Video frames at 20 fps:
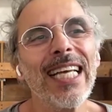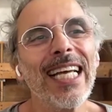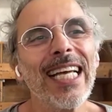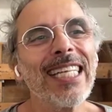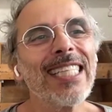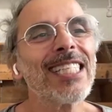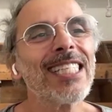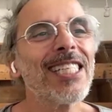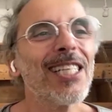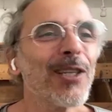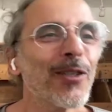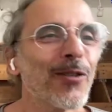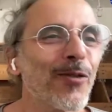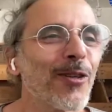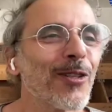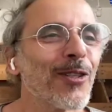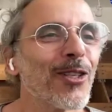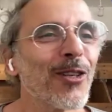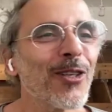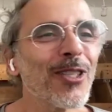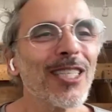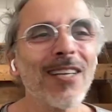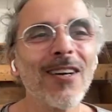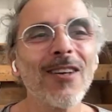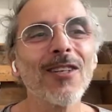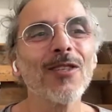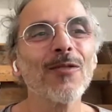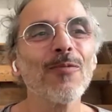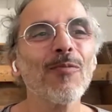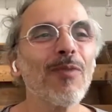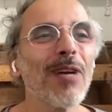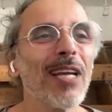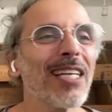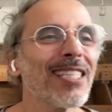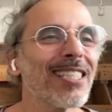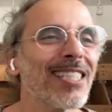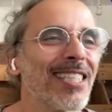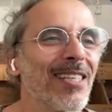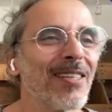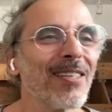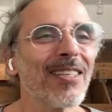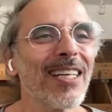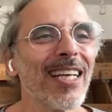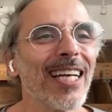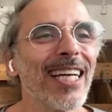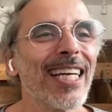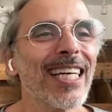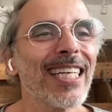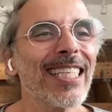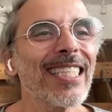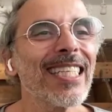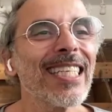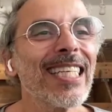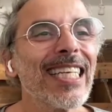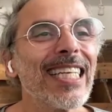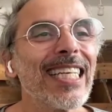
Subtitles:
and children just start planting. And